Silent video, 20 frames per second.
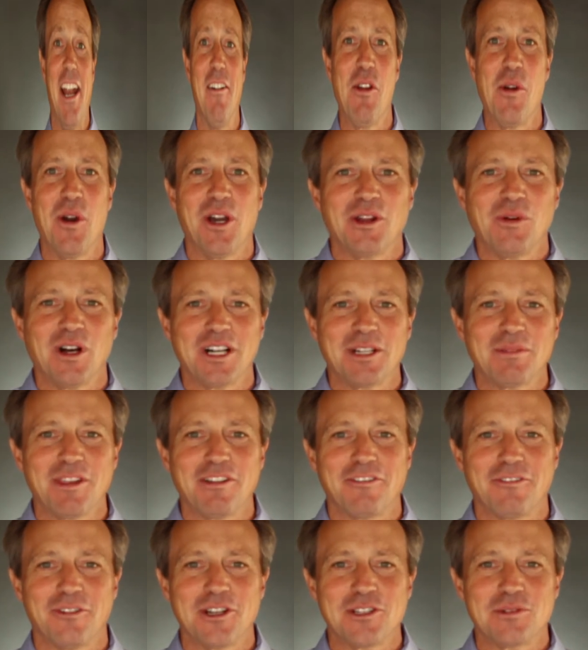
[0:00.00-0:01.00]
everyone, welcome to
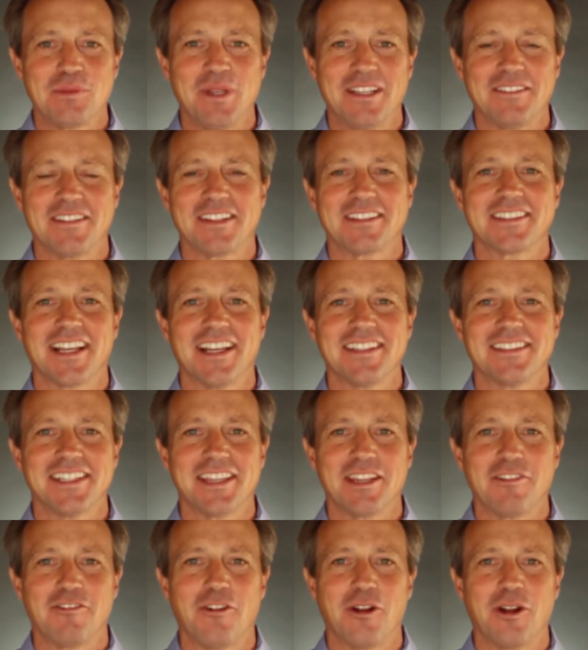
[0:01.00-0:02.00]
the first week of discussing
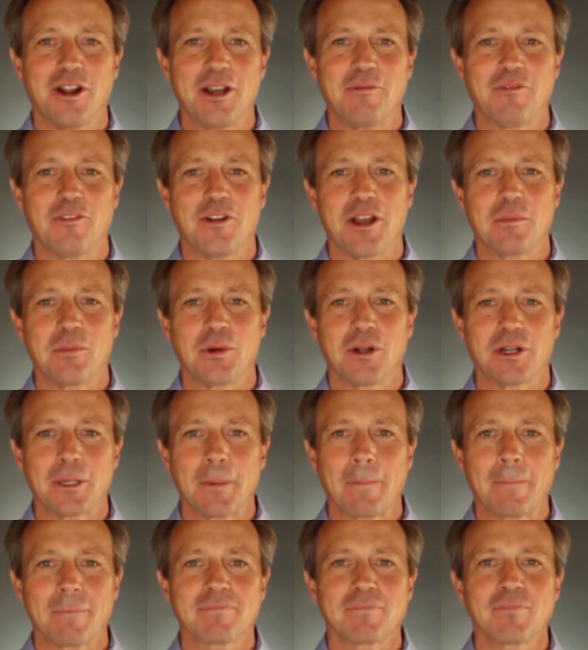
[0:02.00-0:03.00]
the 4M framework.
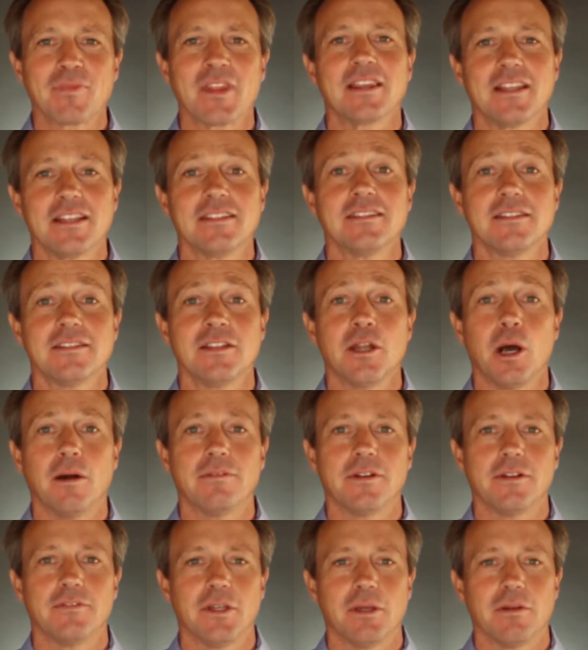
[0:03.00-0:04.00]
This is an
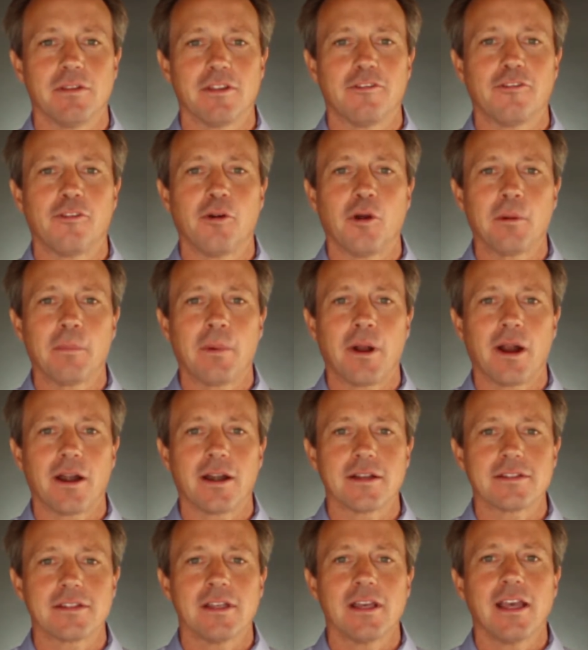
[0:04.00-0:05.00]
overview of the 4
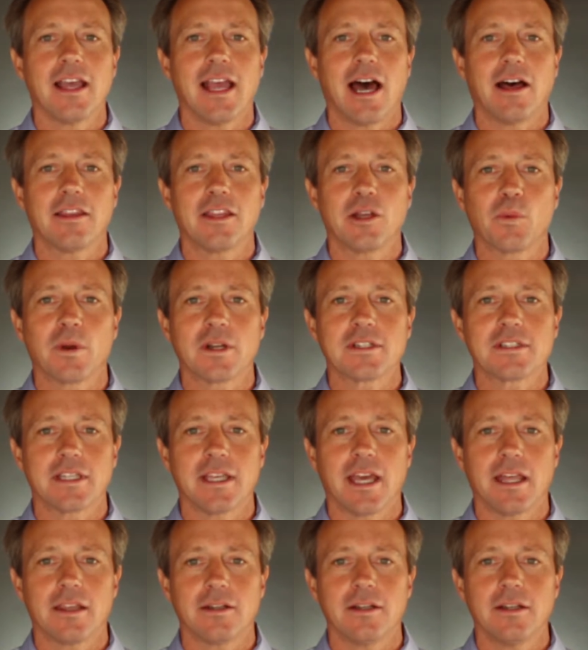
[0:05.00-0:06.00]
parts, how they work
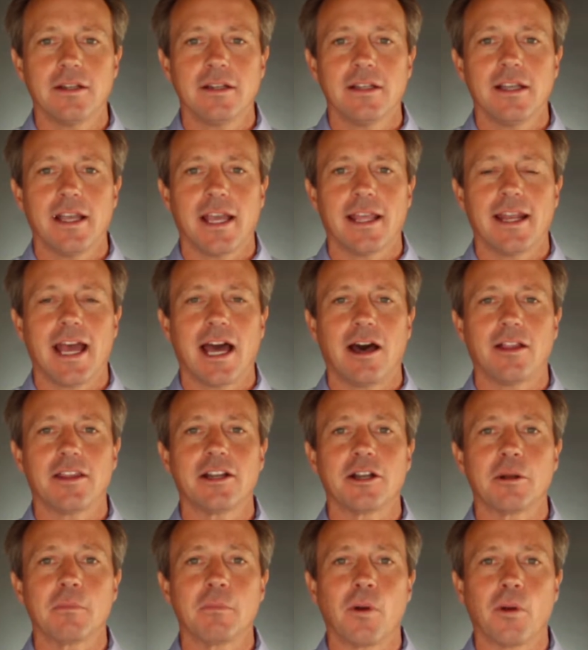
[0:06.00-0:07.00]
together, and how
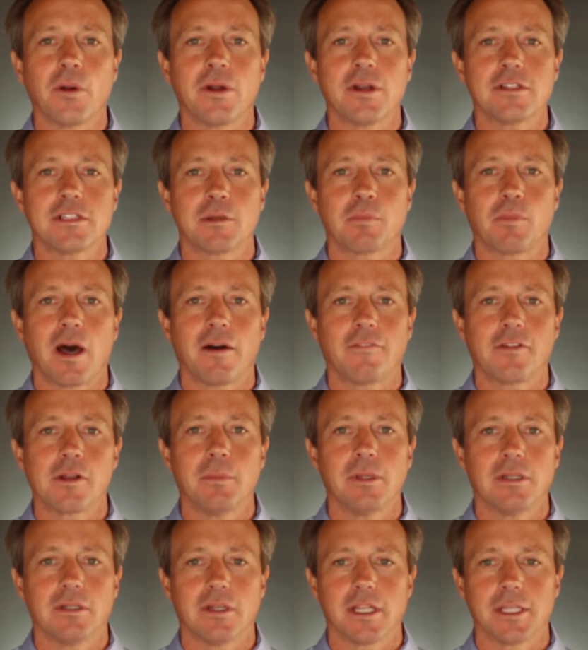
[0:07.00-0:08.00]
they are important to
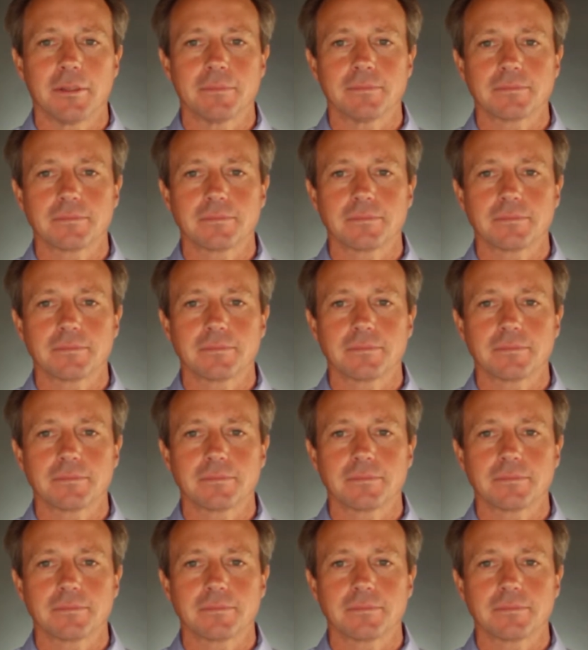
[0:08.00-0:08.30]
profitability.